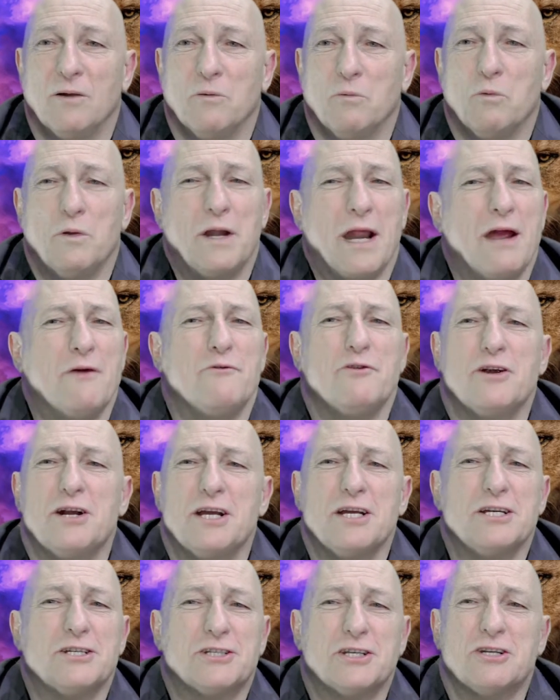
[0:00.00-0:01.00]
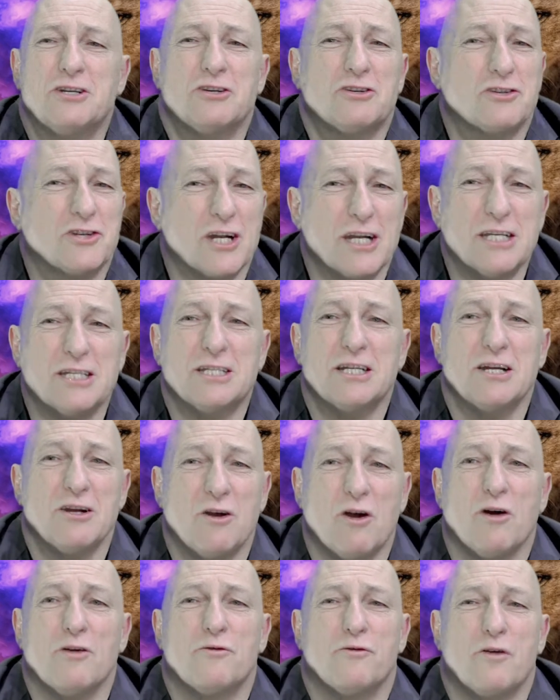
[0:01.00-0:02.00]
Whatever it is that you're trusting
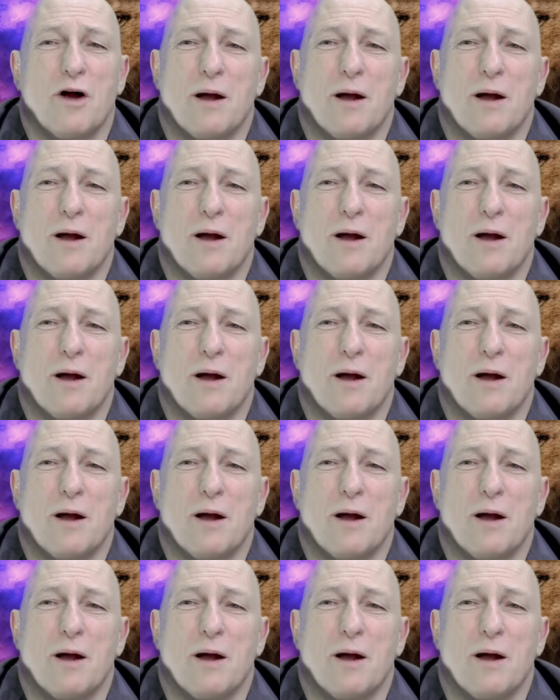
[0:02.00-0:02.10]
God for,